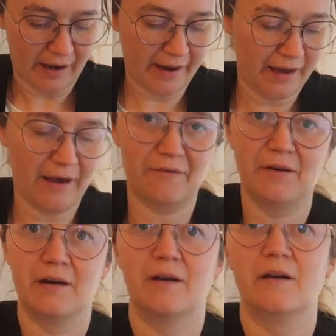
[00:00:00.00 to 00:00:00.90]
I
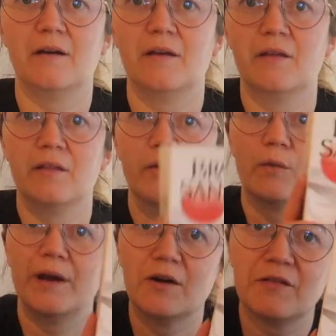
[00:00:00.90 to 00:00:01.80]
have The
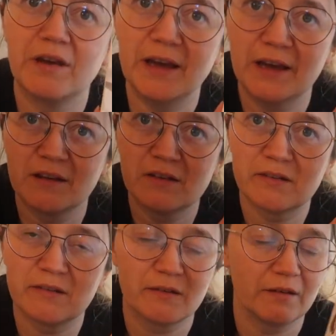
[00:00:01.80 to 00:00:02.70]
Way of
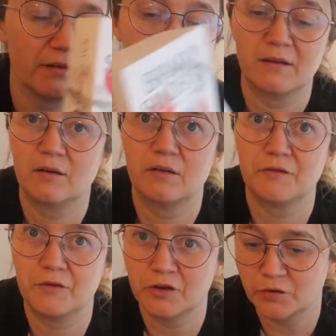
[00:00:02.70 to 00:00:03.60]
Kings,
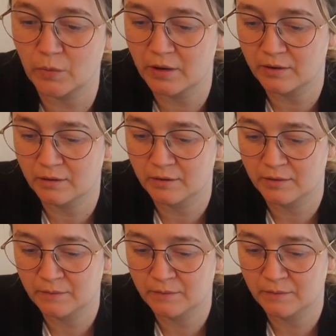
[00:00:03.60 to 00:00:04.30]
the first one.